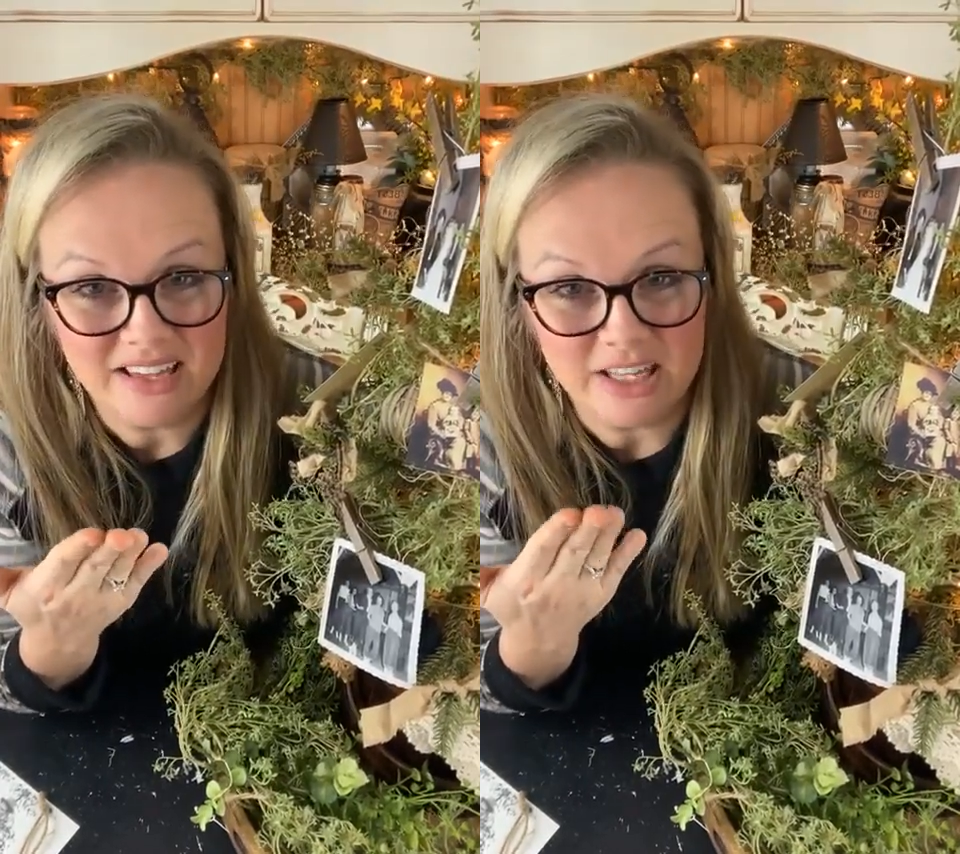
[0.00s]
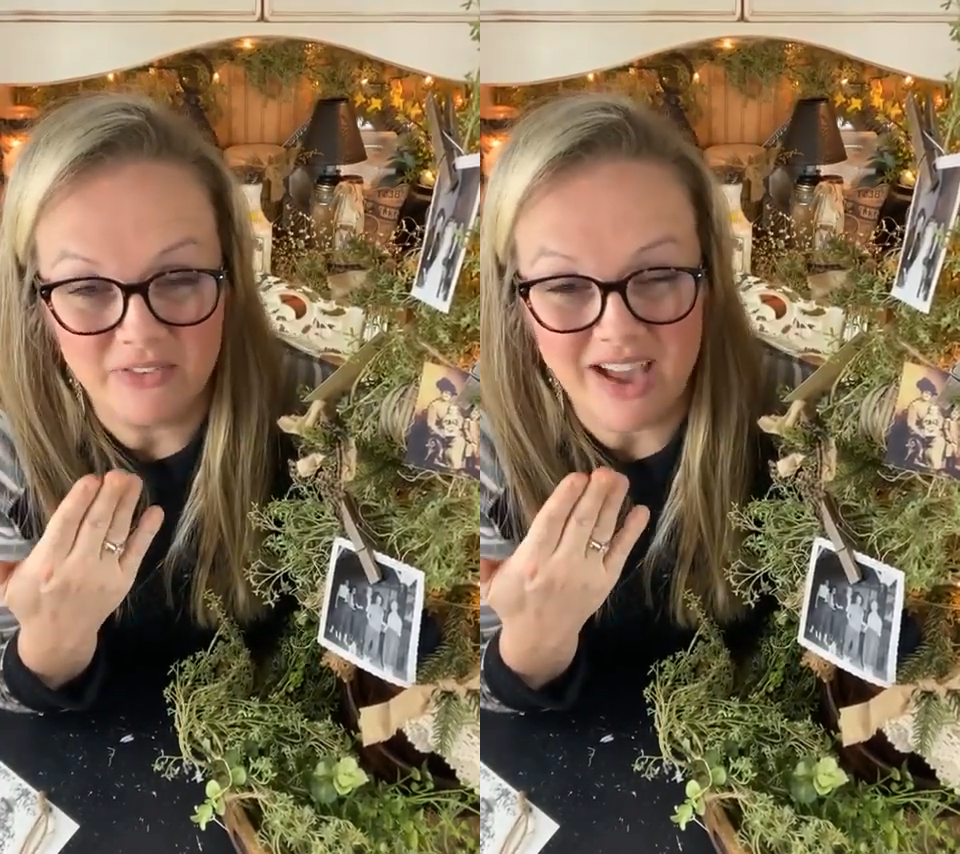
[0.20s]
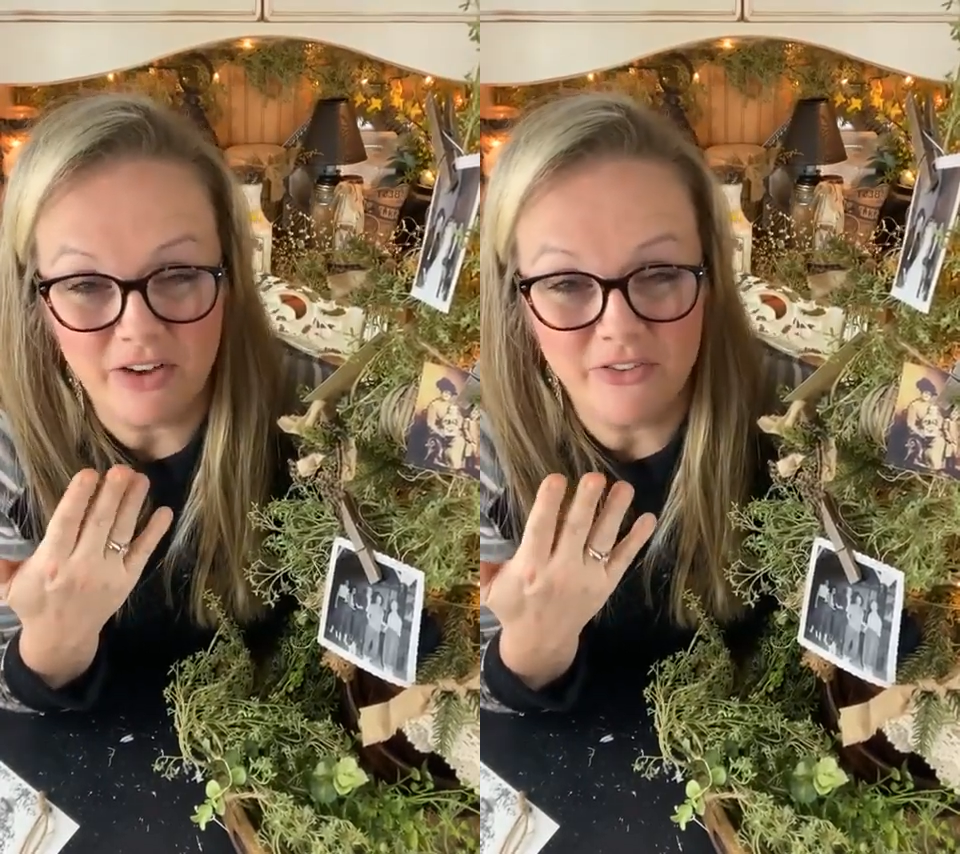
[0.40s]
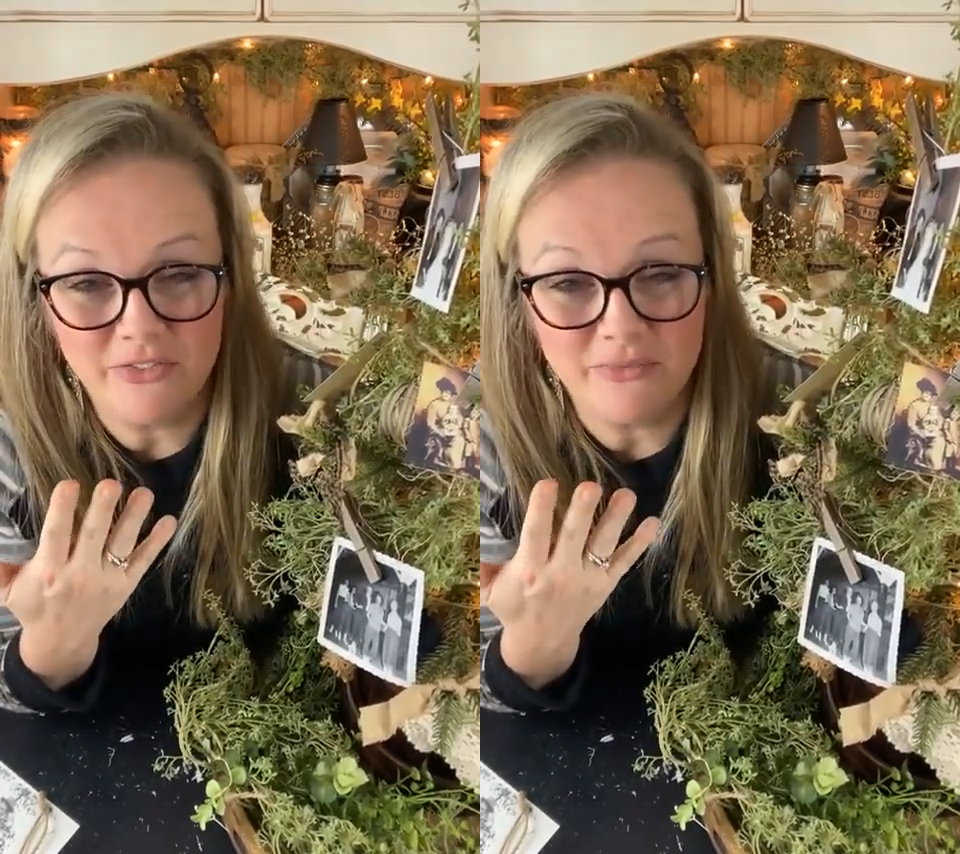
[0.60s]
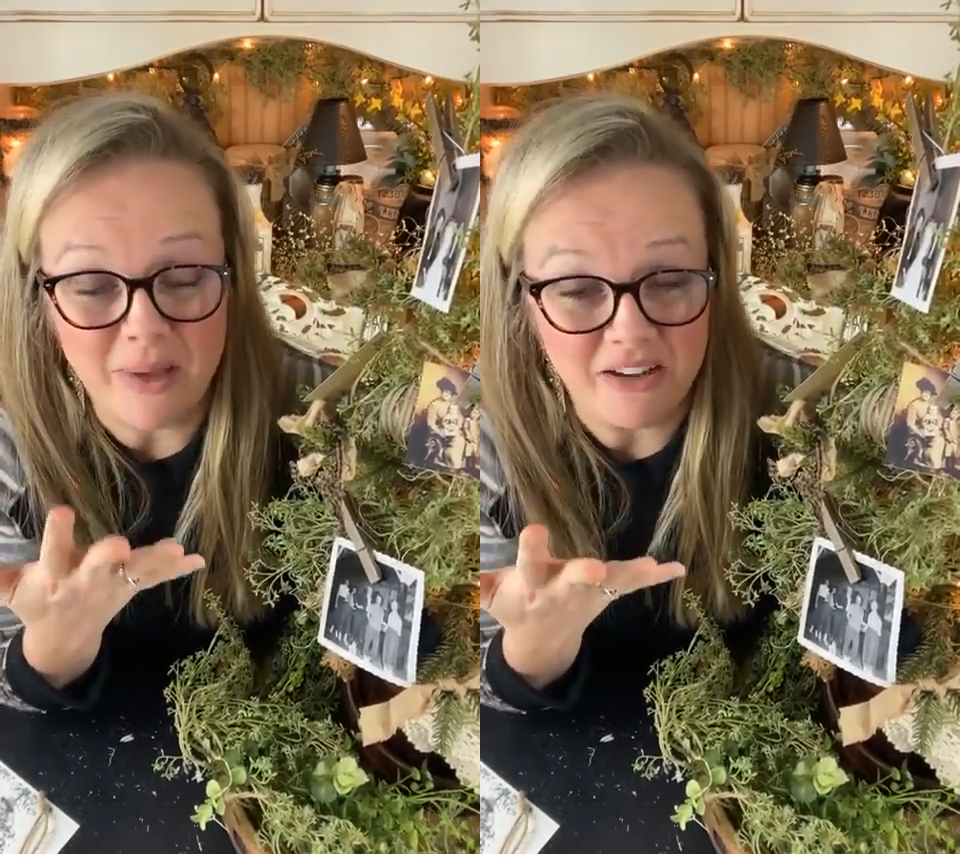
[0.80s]
You've got
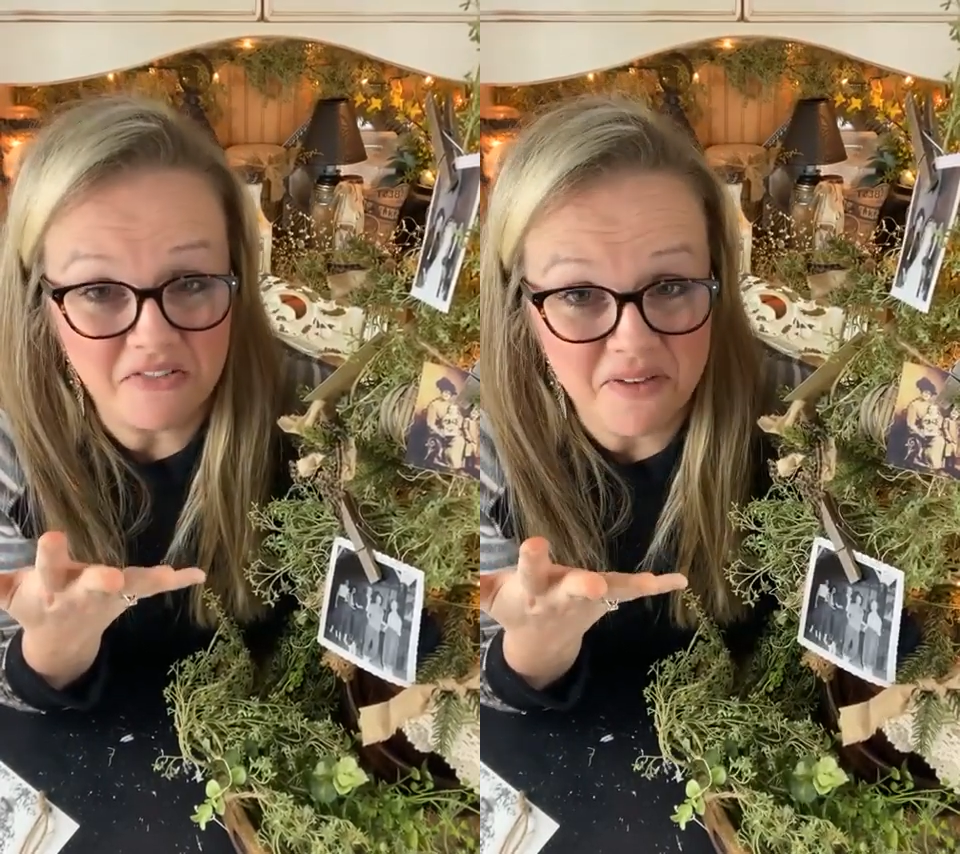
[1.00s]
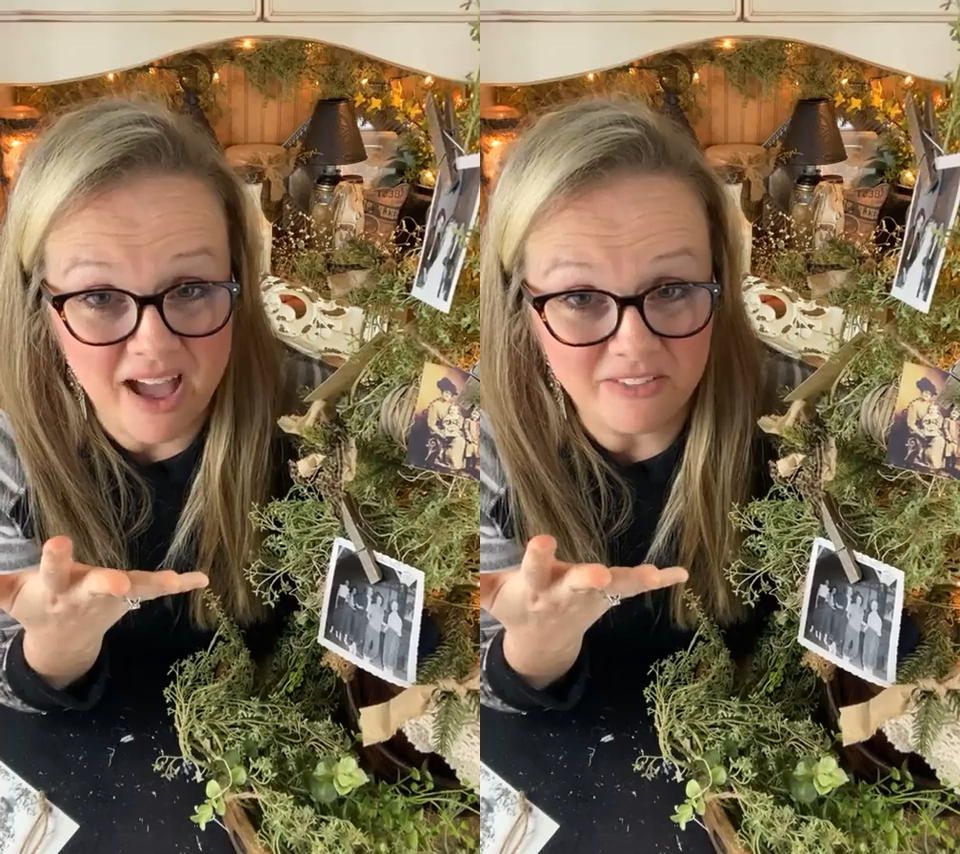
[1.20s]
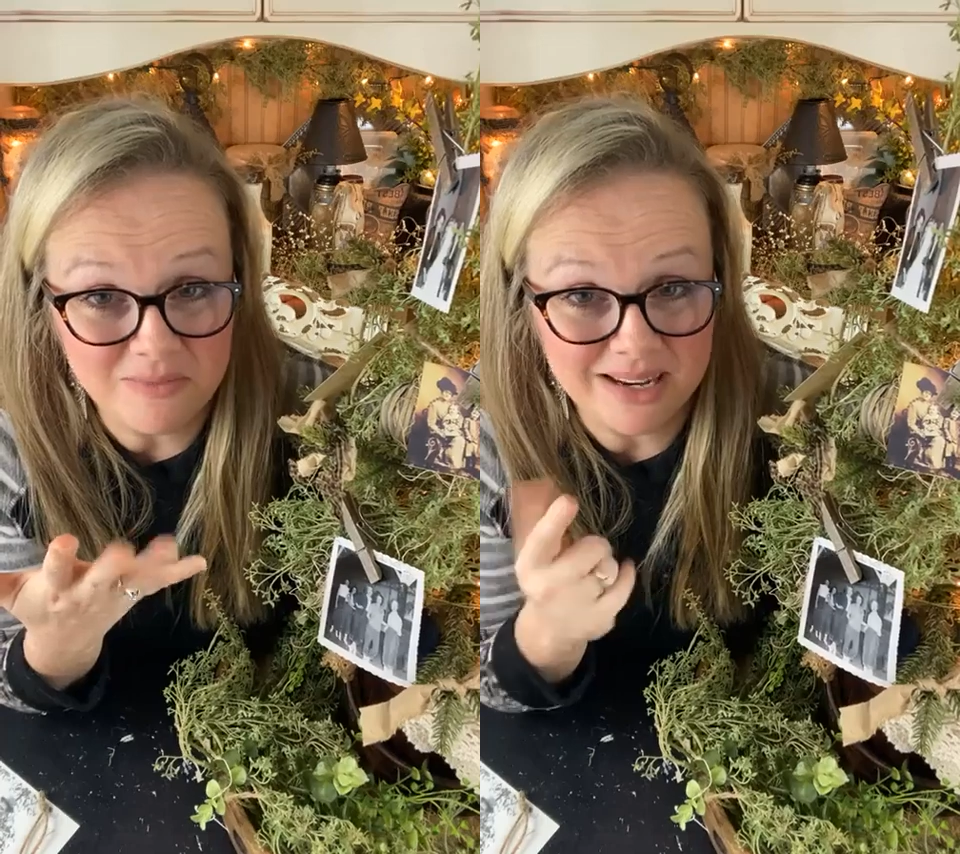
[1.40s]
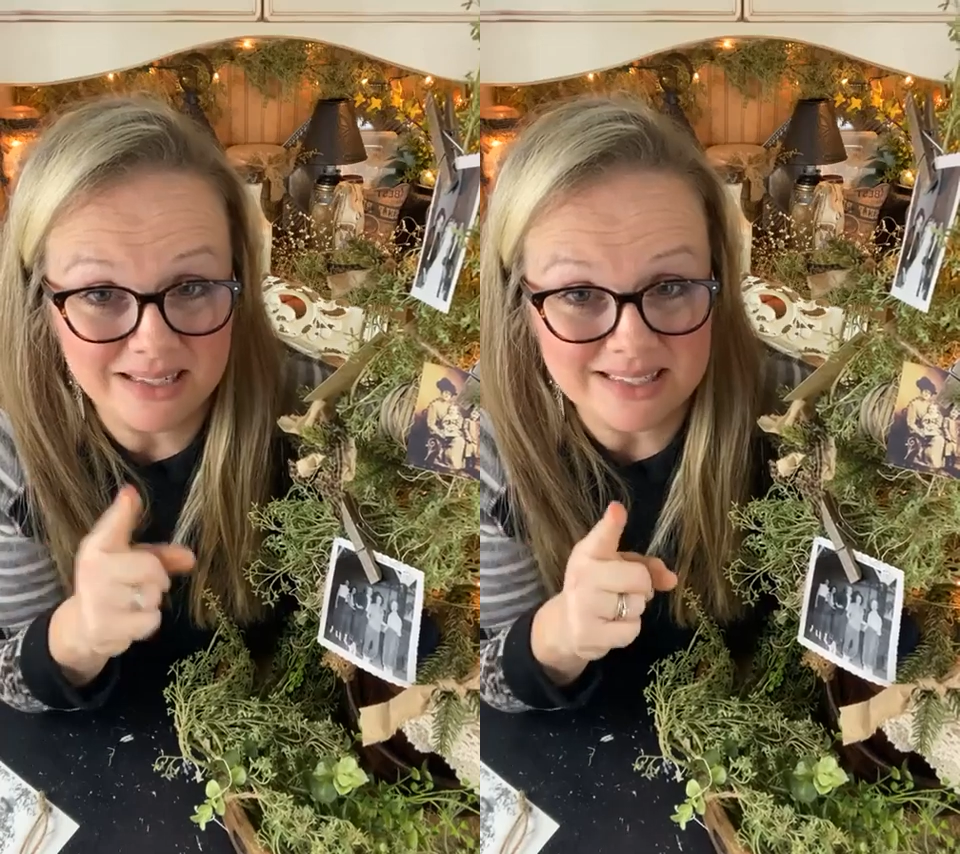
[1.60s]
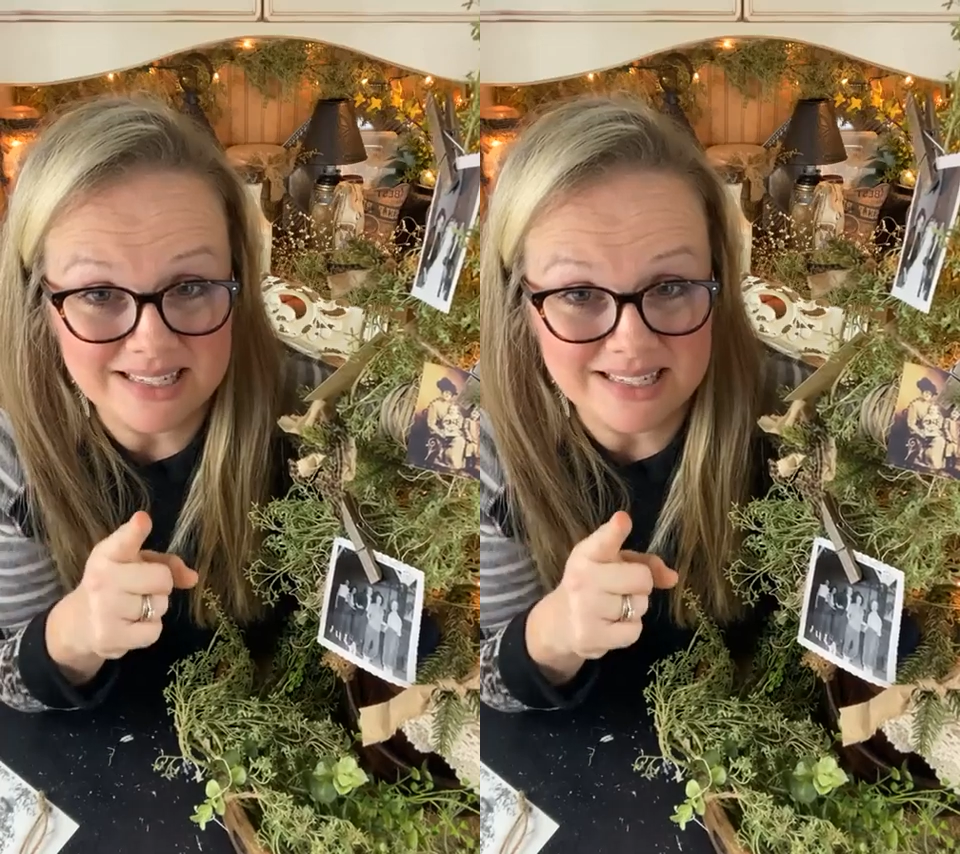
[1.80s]
about 5 minutes